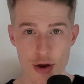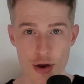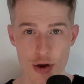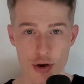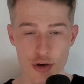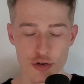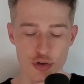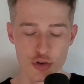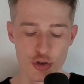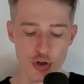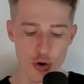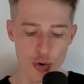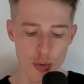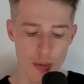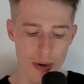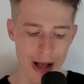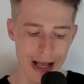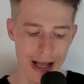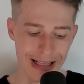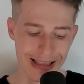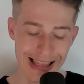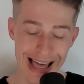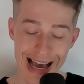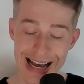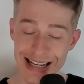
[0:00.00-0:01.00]
So
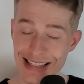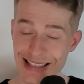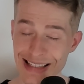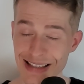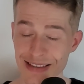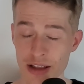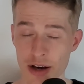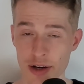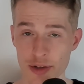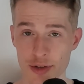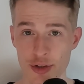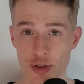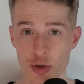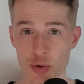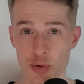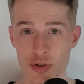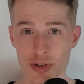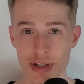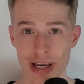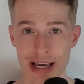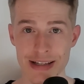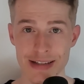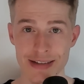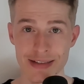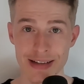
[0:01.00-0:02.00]
that's a nice use
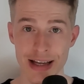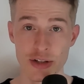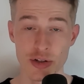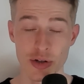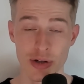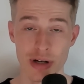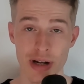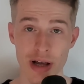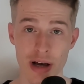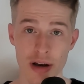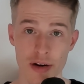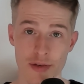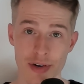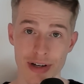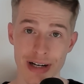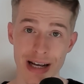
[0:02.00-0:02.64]
case in later life, right?